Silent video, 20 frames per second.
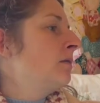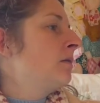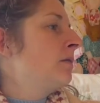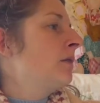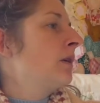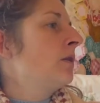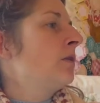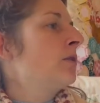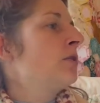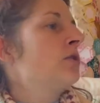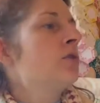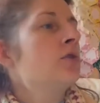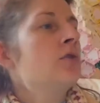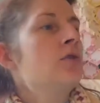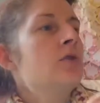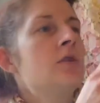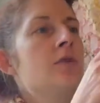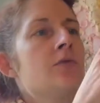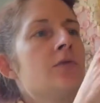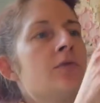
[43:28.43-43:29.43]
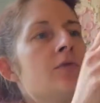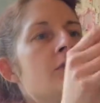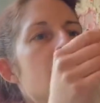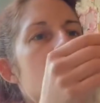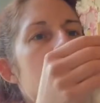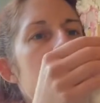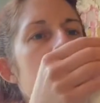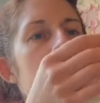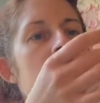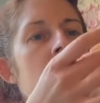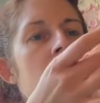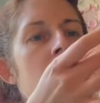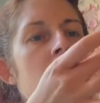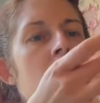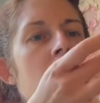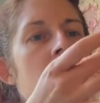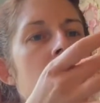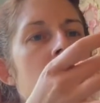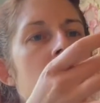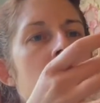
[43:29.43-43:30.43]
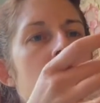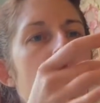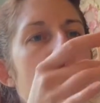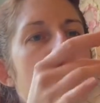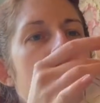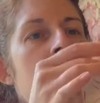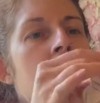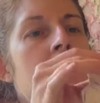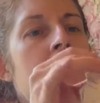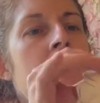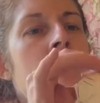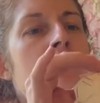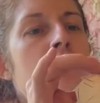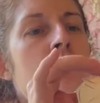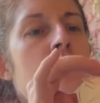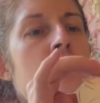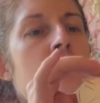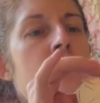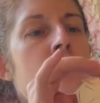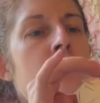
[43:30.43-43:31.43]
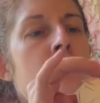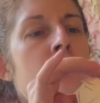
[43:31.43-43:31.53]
There are two different, one's a sort of,